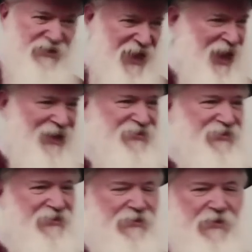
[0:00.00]
didn't
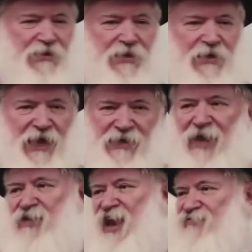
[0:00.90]
ask, and
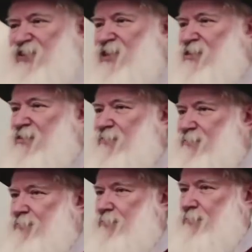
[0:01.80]
now you have to eat.
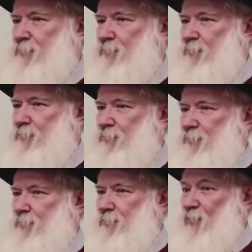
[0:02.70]

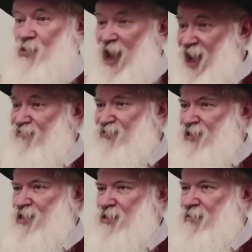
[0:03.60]
You have
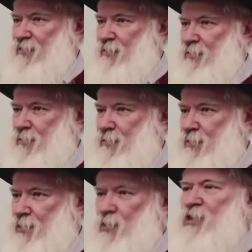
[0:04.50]
to eat.
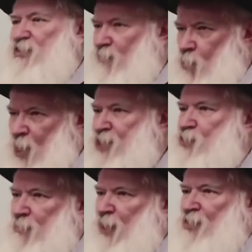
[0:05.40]
You'll even
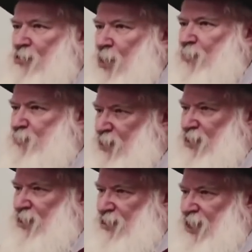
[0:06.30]
wake your mother up in the
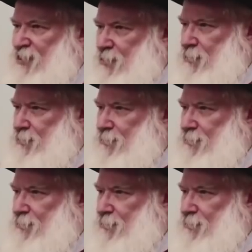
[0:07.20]
middle of the night